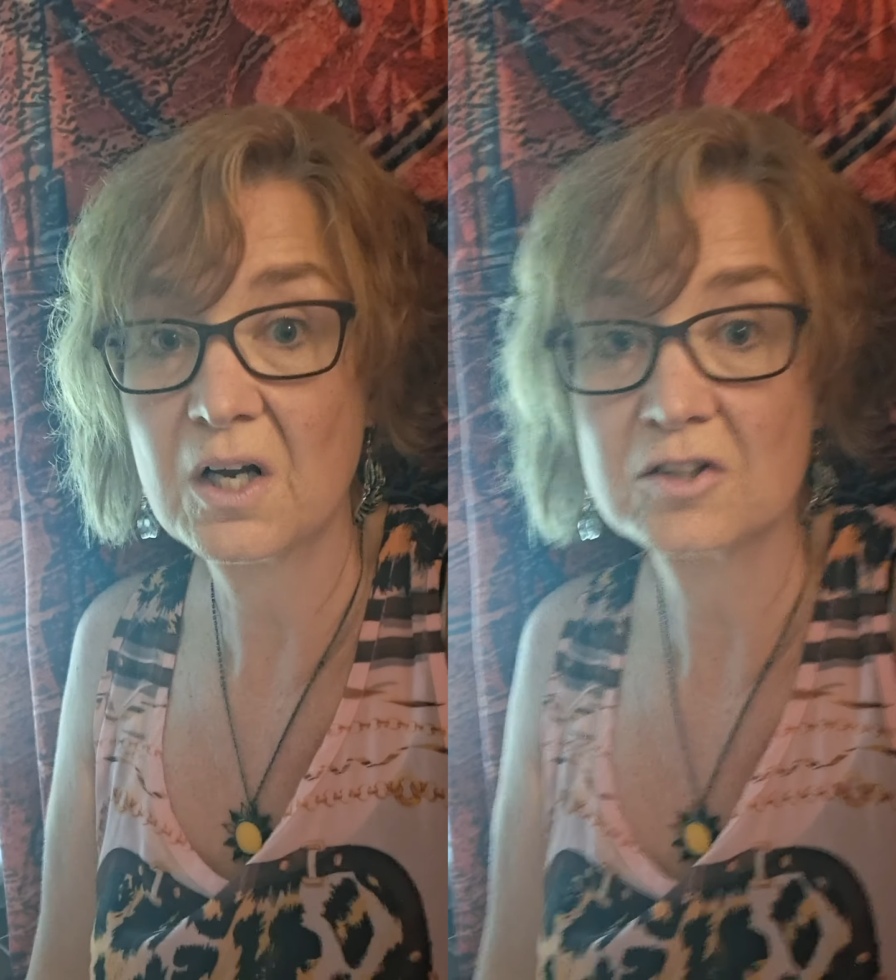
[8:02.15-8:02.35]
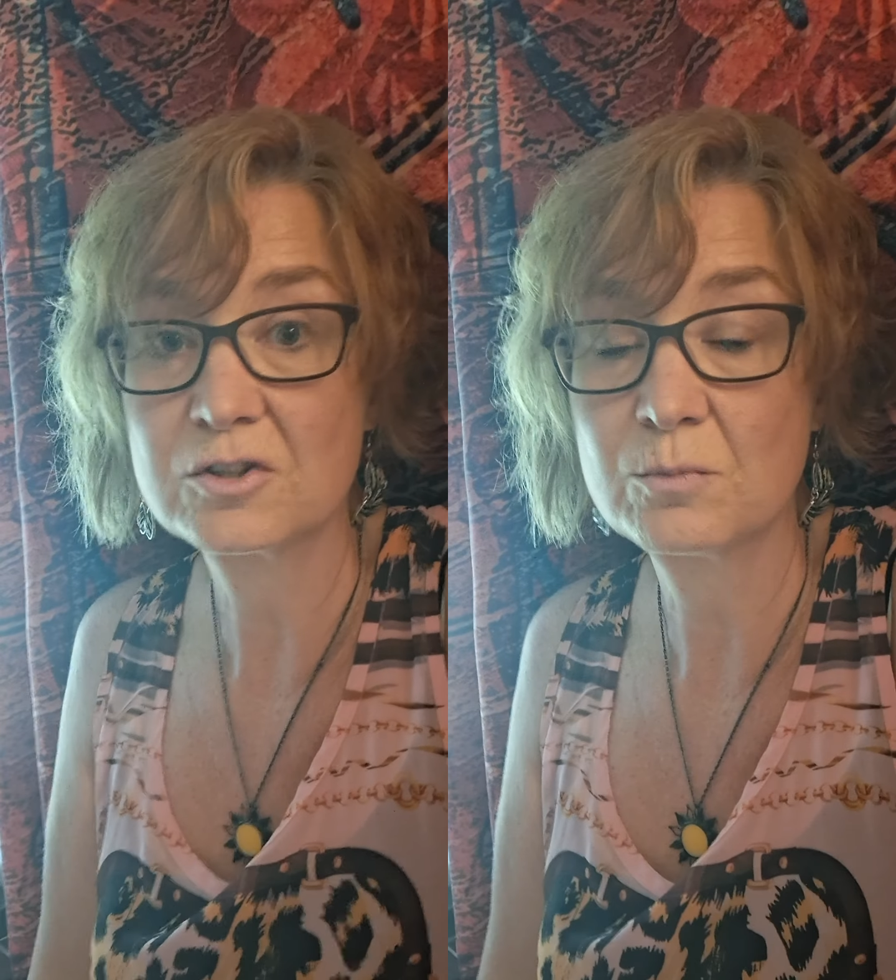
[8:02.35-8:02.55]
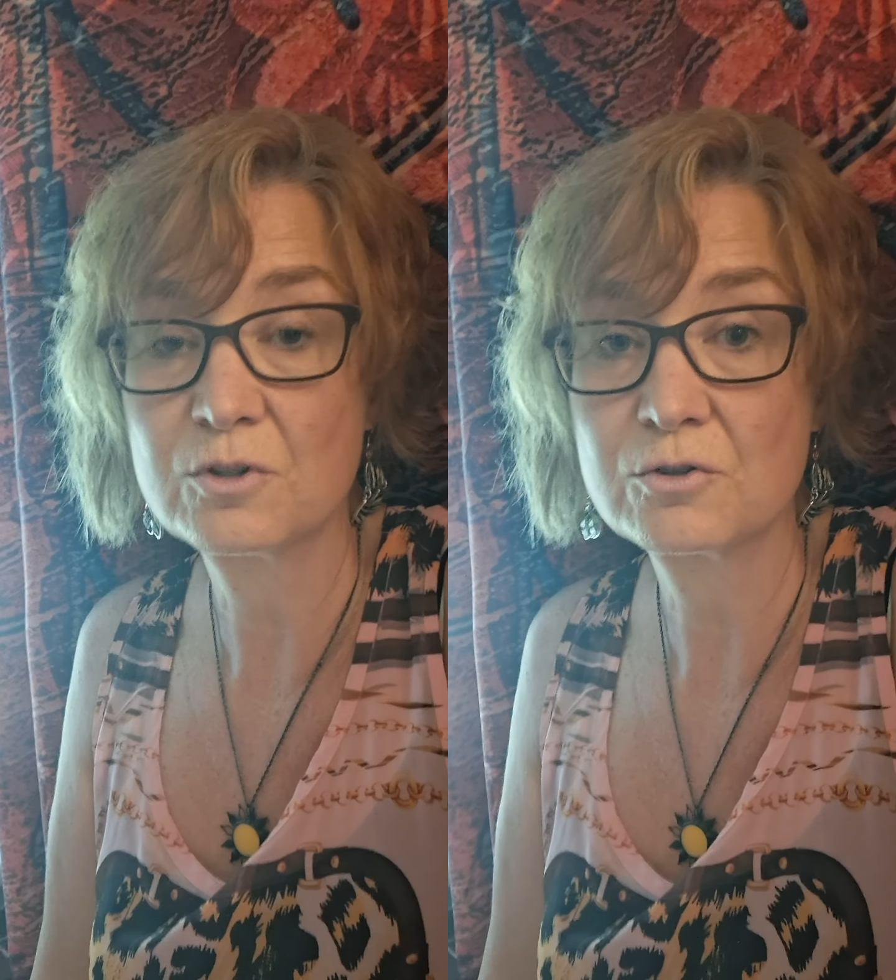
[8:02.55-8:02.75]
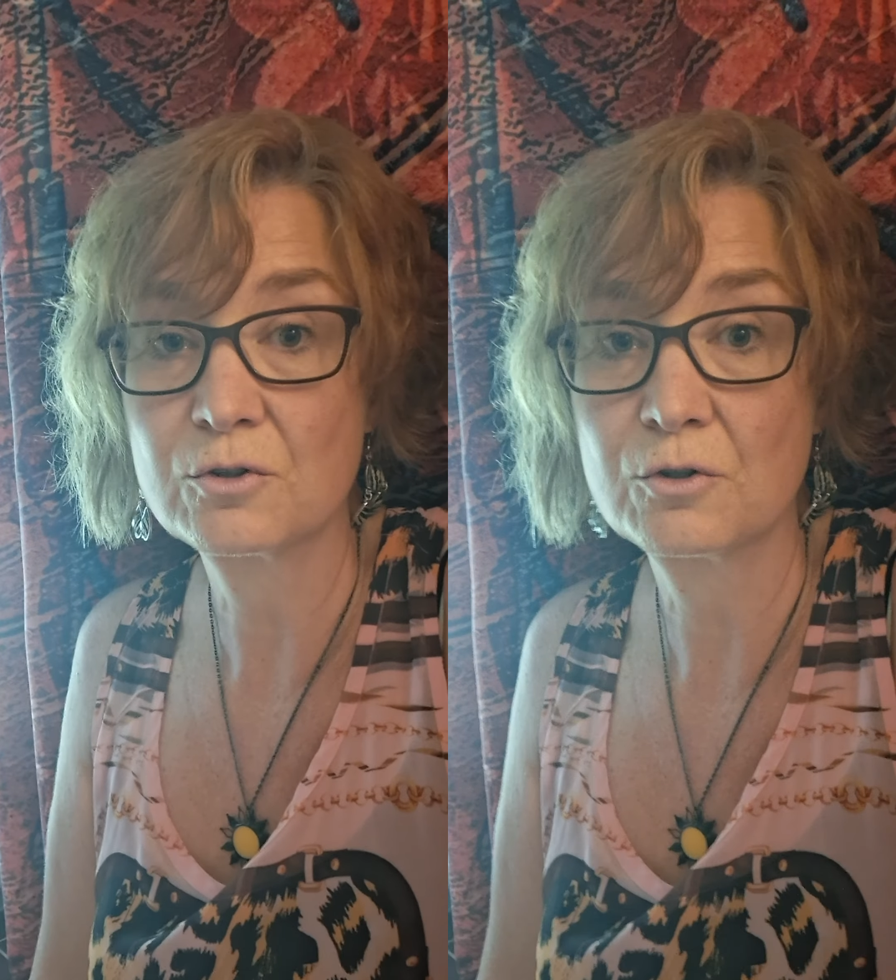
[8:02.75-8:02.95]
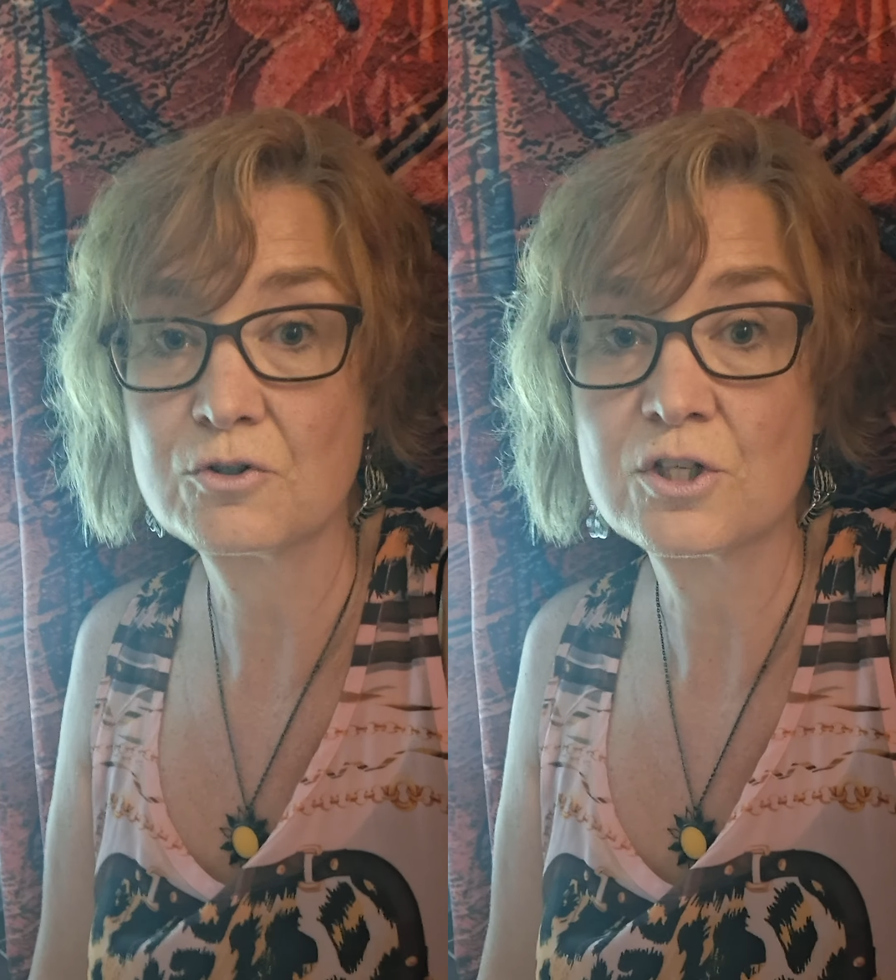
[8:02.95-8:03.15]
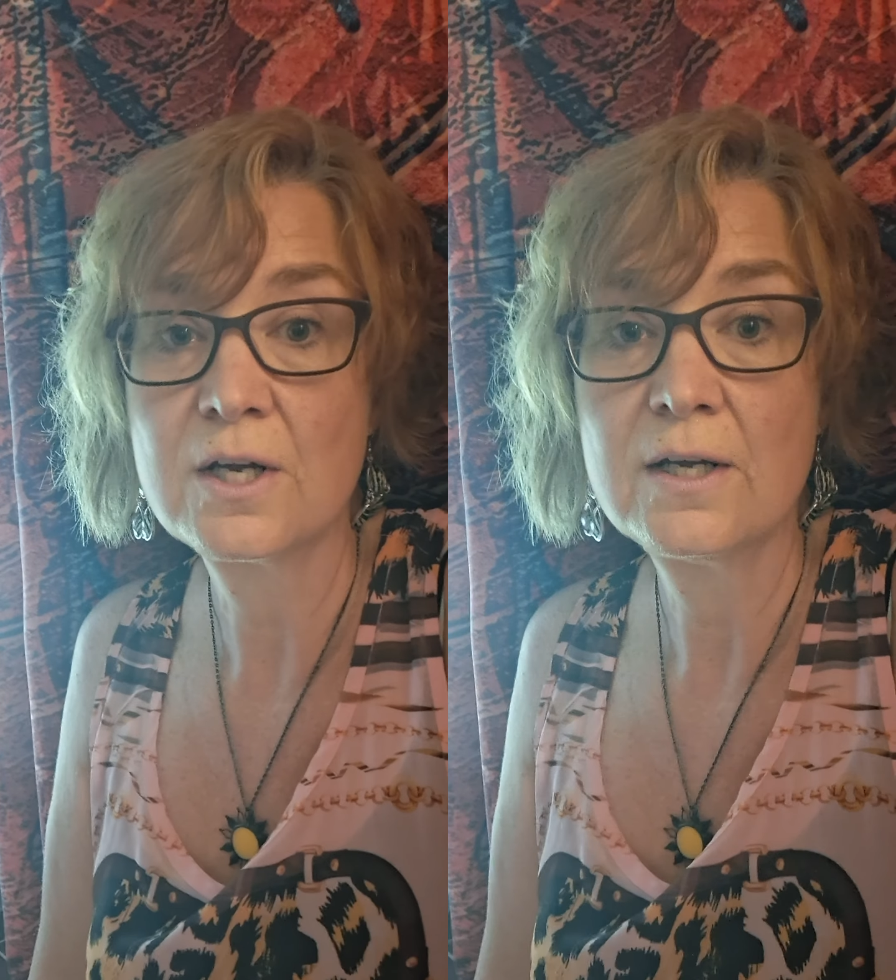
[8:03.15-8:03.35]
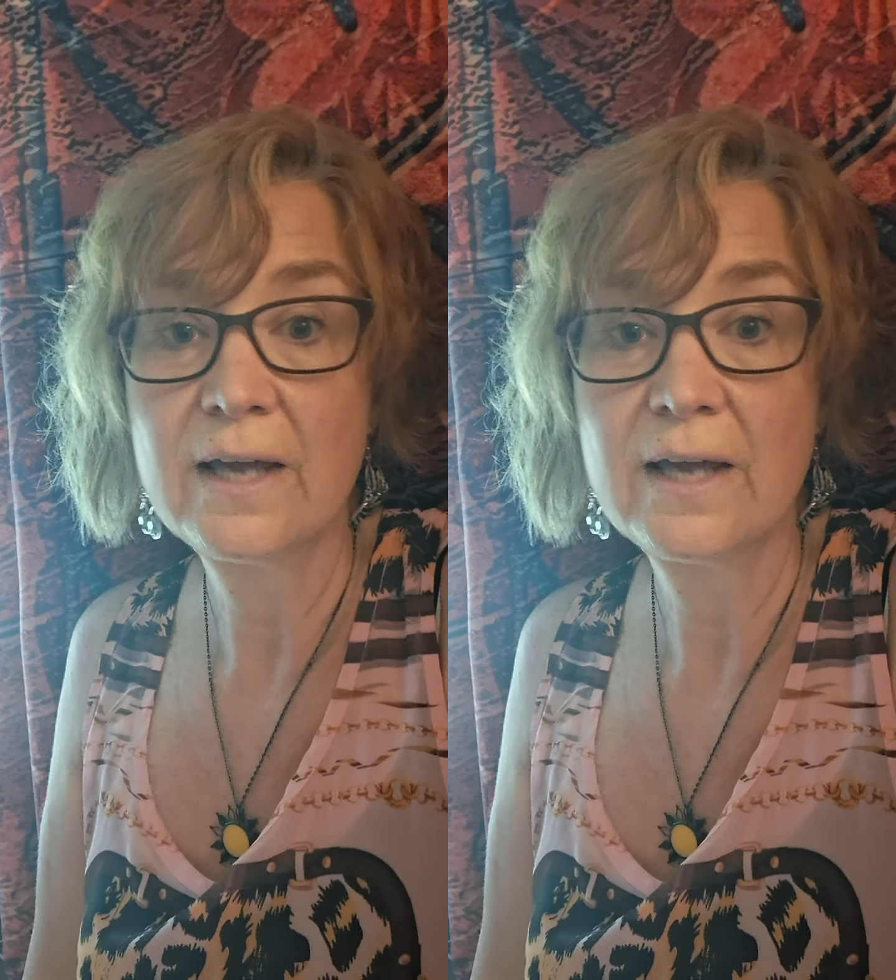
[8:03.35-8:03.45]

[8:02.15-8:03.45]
customer search,